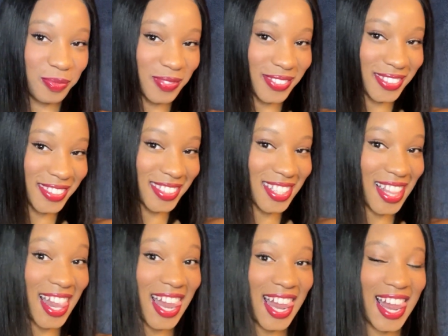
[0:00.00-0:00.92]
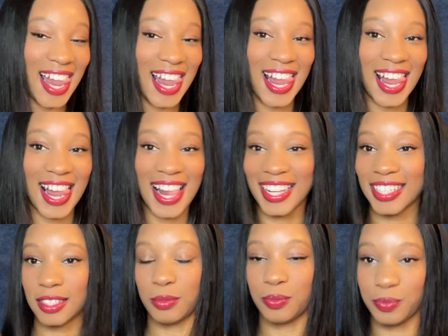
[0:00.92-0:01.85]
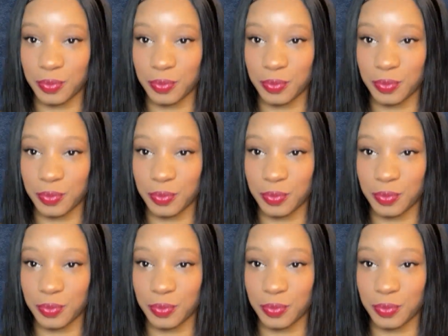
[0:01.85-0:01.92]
makeup to show